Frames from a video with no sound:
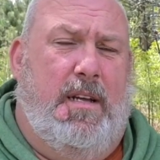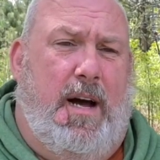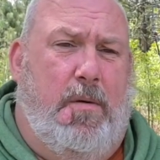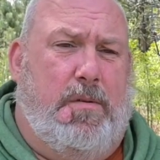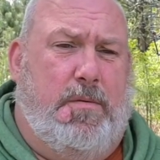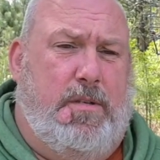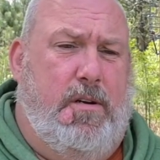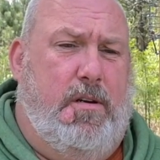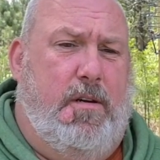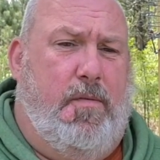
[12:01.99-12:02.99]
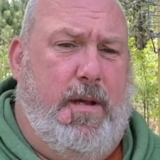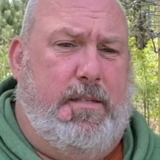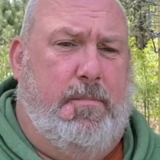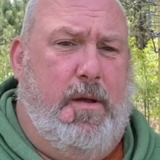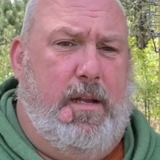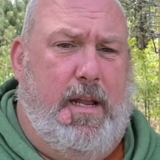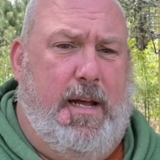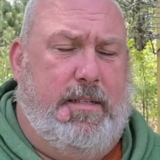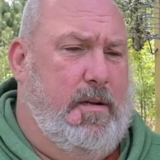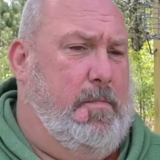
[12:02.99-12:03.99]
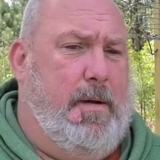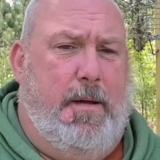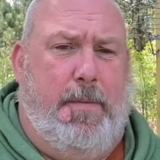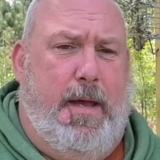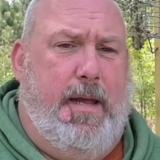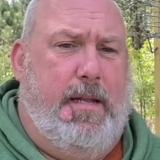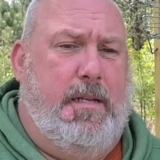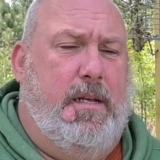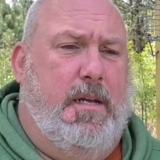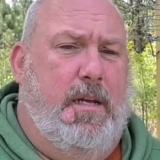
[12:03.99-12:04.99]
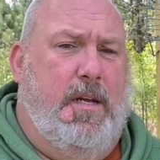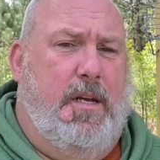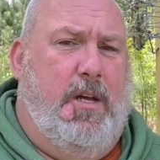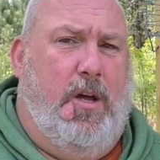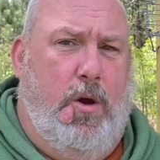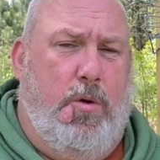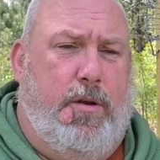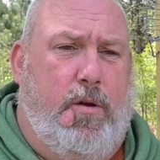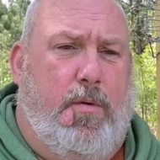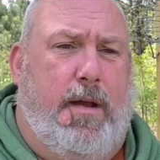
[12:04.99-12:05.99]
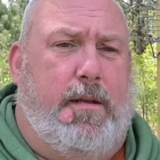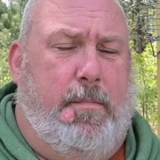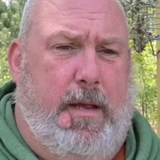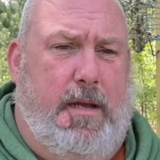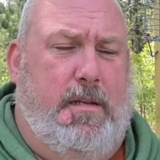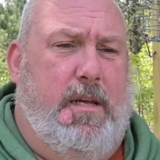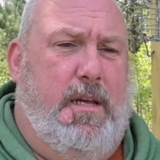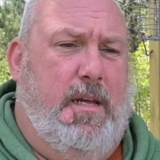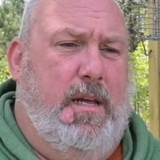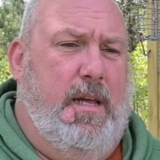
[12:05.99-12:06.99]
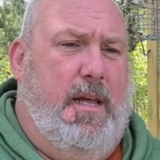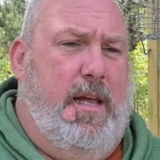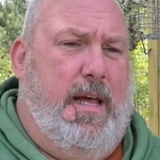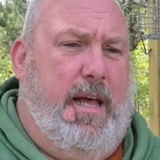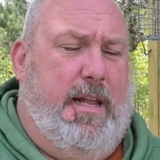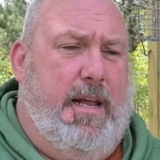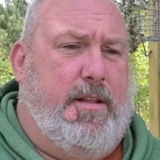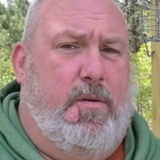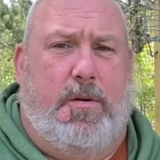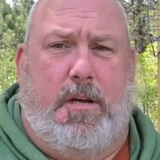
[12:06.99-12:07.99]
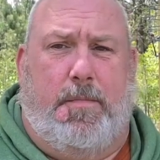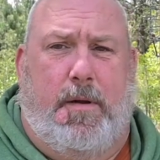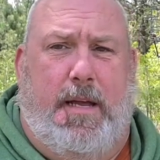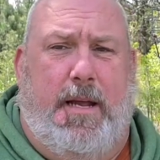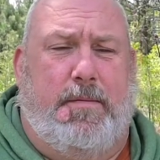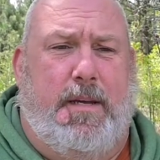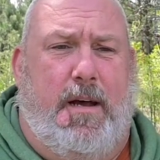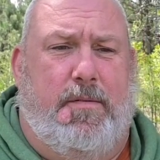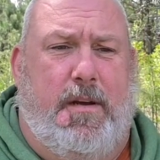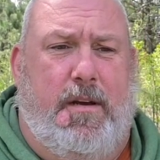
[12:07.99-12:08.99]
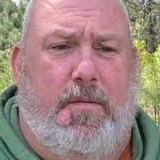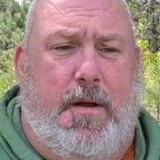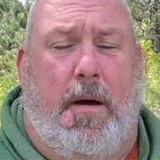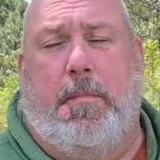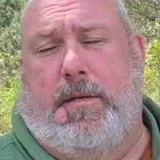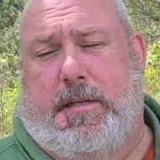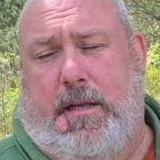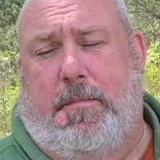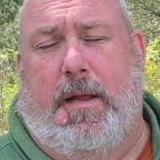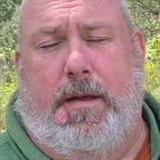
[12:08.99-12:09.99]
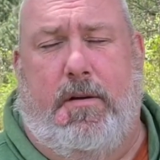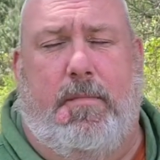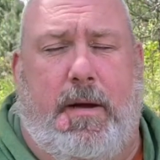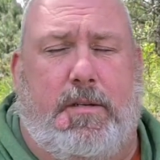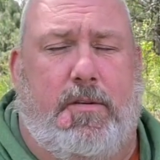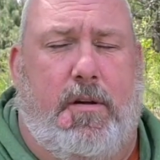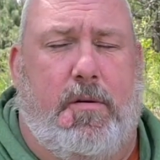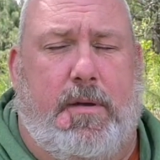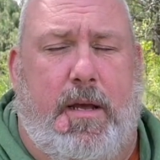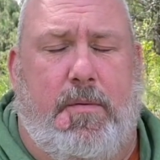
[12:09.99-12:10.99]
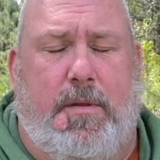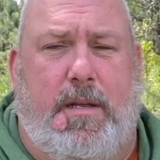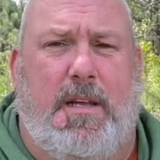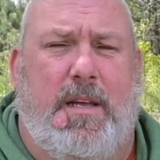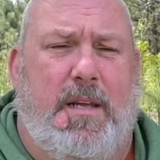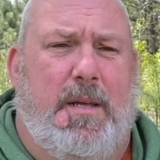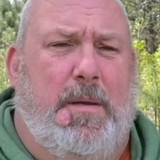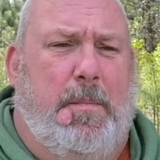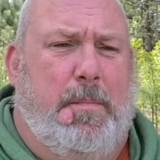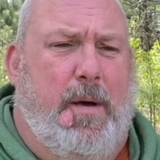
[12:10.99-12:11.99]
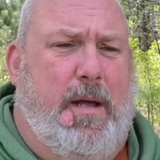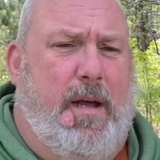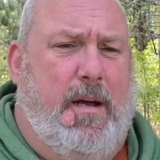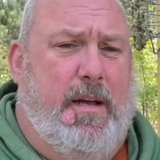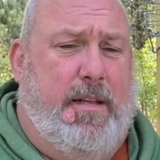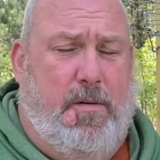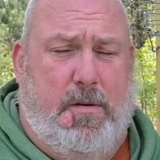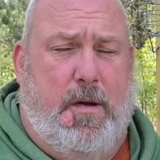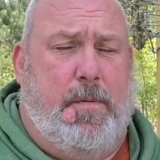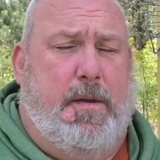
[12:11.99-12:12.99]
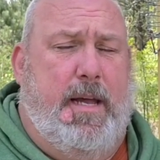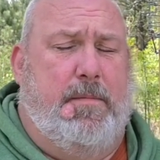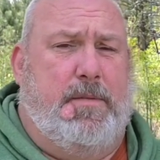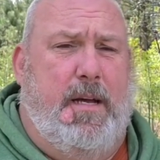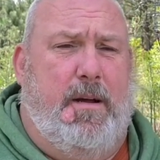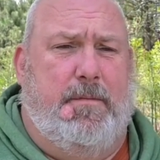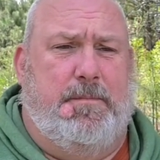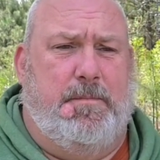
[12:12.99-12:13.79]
I want some sure enough racing bloodlines. I don't mind paying. Who do you recommend? And he threw a couple of names out there. I'll mention them later and make sure they're okay with it. But he threw a couple of names out.